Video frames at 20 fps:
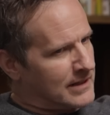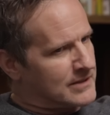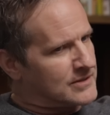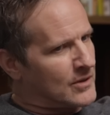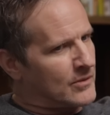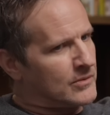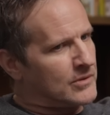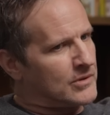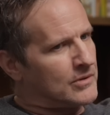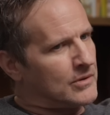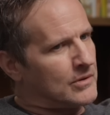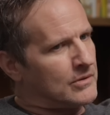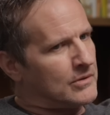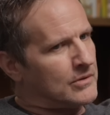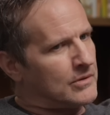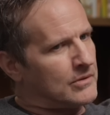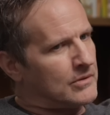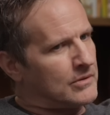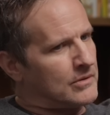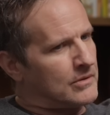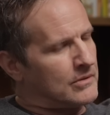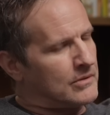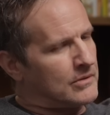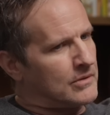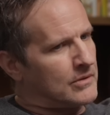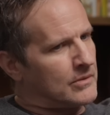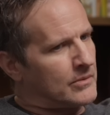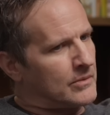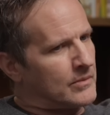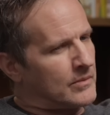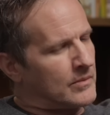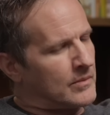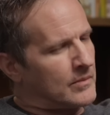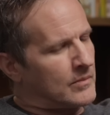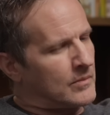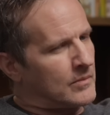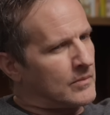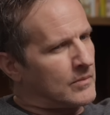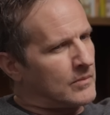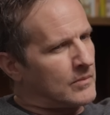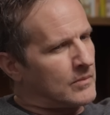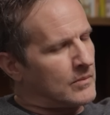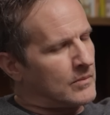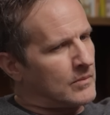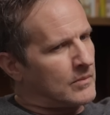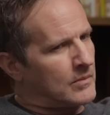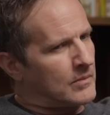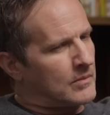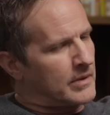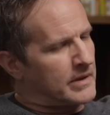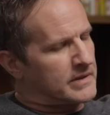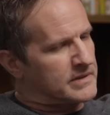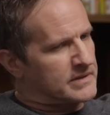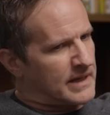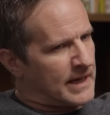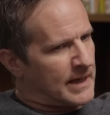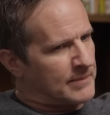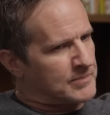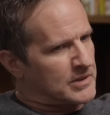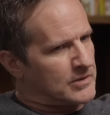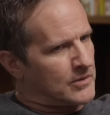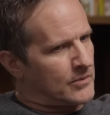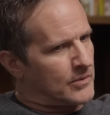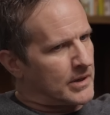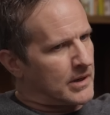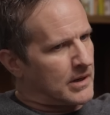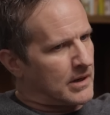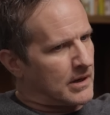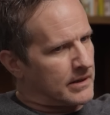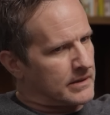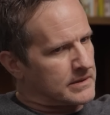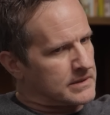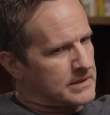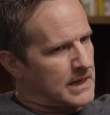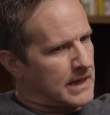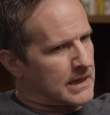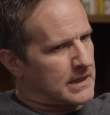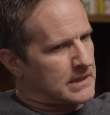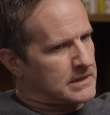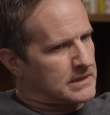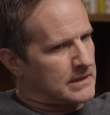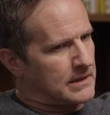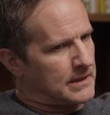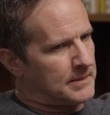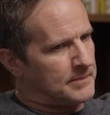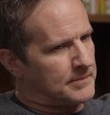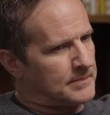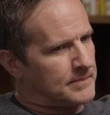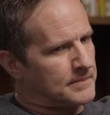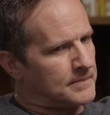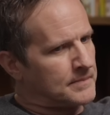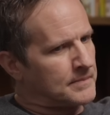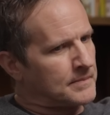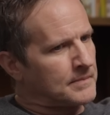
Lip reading: And so you escaped and you were caught a second time.